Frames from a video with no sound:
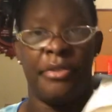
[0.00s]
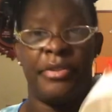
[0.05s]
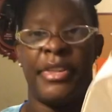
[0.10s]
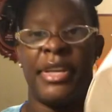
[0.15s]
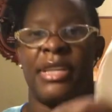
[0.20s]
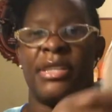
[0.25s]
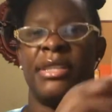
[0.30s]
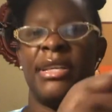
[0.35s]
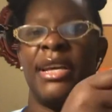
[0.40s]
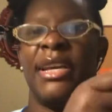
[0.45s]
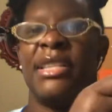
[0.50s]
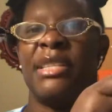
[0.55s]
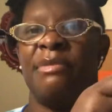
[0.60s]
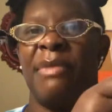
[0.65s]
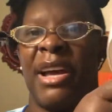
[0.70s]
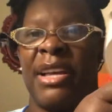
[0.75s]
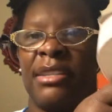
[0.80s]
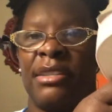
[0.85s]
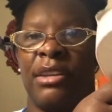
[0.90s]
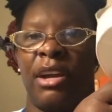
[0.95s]
So
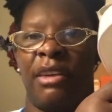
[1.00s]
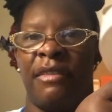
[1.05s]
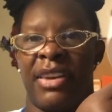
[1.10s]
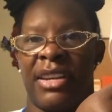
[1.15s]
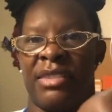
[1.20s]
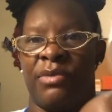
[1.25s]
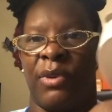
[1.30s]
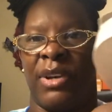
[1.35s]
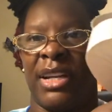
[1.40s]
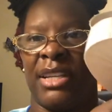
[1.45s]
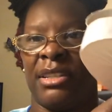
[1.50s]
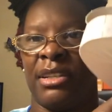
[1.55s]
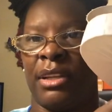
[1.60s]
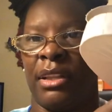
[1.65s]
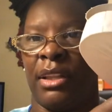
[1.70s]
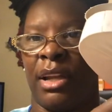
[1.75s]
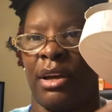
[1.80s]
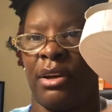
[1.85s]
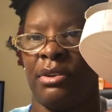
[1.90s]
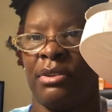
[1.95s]
this is my
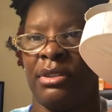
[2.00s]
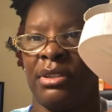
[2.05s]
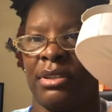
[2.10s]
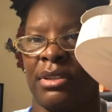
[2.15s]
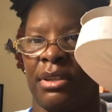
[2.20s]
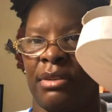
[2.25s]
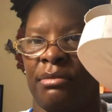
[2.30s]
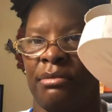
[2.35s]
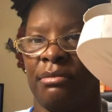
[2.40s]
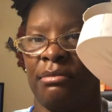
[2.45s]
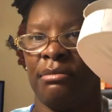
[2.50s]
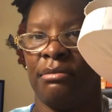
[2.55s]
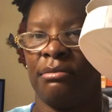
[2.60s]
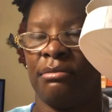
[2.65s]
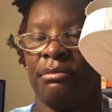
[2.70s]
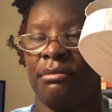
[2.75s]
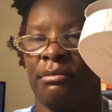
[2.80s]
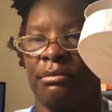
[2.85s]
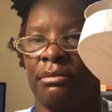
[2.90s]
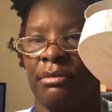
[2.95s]
cervix when it's
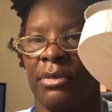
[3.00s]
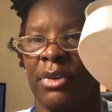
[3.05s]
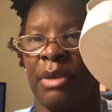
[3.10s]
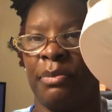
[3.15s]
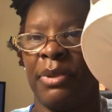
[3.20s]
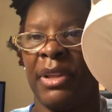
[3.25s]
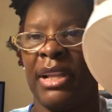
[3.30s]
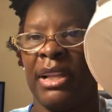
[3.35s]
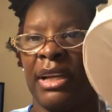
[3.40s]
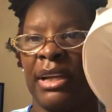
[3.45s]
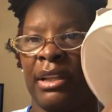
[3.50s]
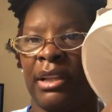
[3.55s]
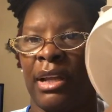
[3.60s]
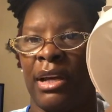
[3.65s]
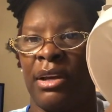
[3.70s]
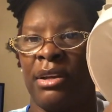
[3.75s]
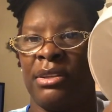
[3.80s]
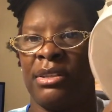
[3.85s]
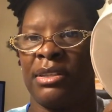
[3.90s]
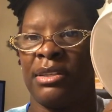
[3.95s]
closed,
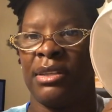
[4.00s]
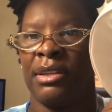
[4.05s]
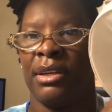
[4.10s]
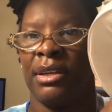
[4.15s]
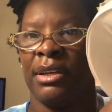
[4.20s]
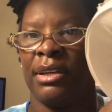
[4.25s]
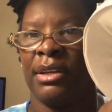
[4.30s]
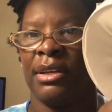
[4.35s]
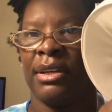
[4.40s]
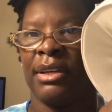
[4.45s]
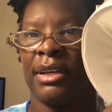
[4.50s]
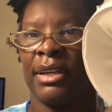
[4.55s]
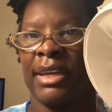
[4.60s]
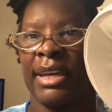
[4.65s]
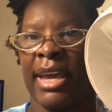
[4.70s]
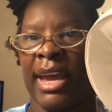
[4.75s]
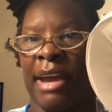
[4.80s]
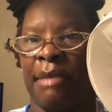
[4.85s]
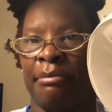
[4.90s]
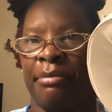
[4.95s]
completely closed.
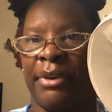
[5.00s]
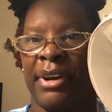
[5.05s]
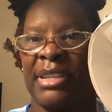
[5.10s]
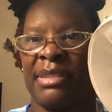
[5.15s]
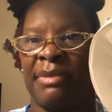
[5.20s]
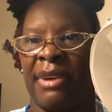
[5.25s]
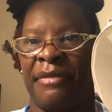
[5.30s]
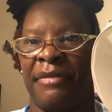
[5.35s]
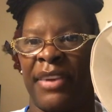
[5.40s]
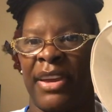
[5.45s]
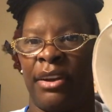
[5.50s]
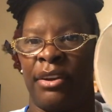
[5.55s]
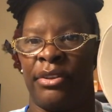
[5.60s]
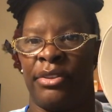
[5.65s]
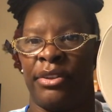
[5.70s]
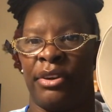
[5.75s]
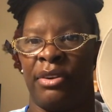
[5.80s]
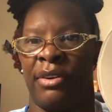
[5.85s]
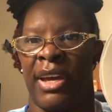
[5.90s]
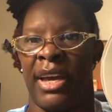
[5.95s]
Can't press
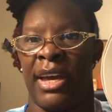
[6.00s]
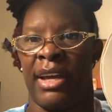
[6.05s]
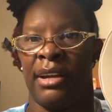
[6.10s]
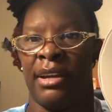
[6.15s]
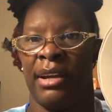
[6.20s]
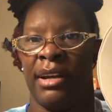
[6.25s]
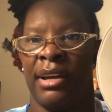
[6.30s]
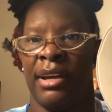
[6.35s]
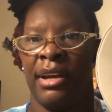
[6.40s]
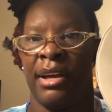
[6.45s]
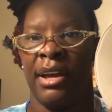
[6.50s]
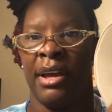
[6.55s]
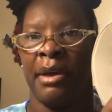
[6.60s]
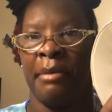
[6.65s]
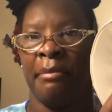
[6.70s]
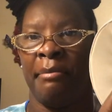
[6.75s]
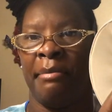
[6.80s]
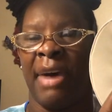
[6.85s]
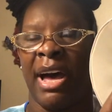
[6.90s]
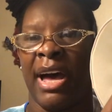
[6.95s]
my finger through it.
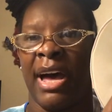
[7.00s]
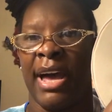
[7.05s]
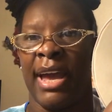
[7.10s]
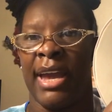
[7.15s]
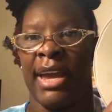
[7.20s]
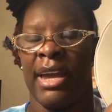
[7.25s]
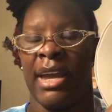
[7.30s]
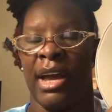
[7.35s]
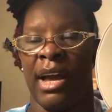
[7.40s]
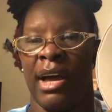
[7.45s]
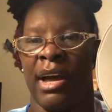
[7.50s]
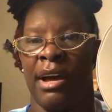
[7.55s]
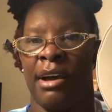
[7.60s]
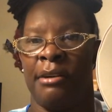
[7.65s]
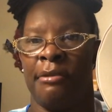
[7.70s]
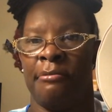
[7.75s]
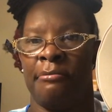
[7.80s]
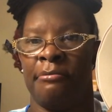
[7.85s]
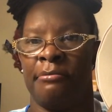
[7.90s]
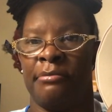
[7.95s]

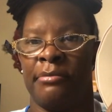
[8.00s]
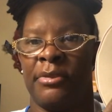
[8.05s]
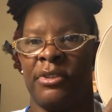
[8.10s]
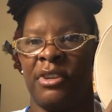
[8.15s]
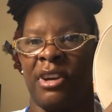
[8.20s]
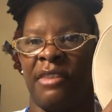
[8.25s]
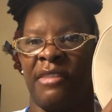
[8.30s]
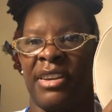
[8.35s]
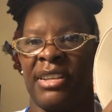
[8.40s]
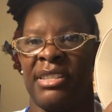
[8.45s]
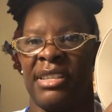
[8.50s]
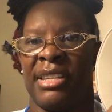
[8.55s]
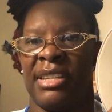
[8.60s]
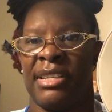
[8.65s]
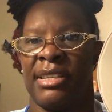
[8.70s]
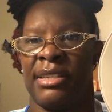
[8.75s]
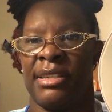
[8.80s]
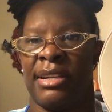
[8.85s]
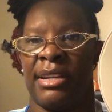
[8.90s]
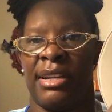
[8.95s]
My um,
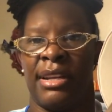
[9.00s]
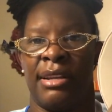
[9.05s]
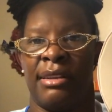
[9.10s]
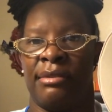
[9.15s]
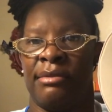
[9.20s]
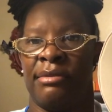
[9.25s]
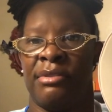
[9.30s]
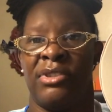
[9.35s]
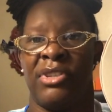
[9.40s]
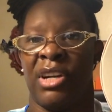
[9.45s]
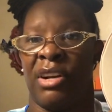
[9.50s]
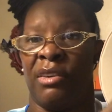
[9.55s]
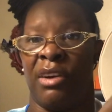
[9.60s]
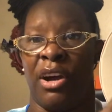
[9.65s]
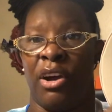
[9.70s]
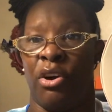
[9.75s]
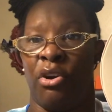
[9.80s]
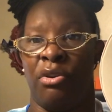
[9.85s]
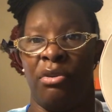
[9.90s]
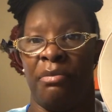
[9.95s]
cervix is
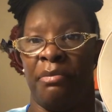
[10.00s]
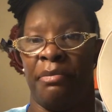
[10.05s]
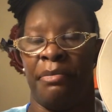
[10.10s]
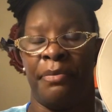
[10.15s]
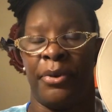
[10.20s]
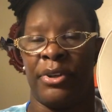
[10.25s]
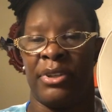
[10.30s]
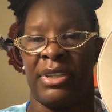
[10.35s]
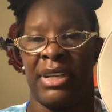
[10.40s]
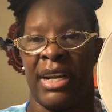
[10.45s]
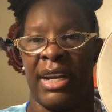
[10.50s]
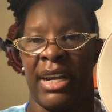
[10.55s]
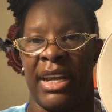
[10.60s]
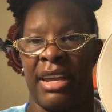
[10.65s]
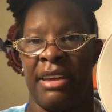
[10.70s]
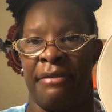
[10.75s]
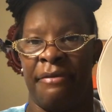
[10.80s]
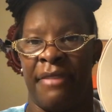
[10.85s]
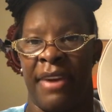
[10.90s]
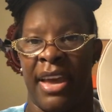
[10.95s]
0%
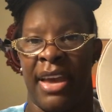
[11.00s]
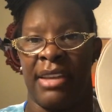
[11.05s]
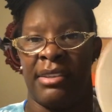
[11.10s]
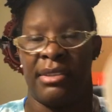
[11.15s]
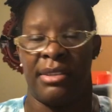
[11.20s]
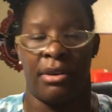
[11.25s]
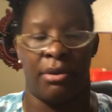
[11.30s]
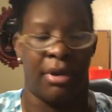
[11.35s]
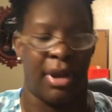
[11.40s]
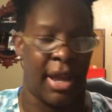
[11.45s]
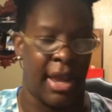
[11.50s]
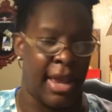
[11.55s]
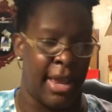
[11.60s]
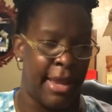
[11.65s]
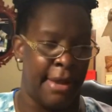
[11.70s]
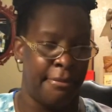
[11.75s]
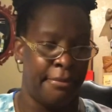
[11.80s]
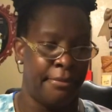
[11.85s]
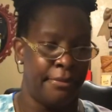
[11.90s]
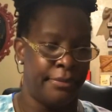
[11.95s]

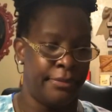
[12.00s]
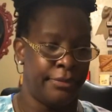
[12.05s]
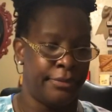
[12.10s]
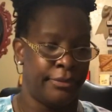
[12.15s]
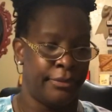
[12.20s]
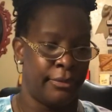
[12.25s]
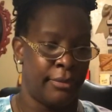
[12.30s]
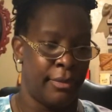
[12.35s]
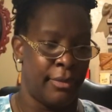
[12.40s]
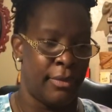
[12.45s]
effaced, okay?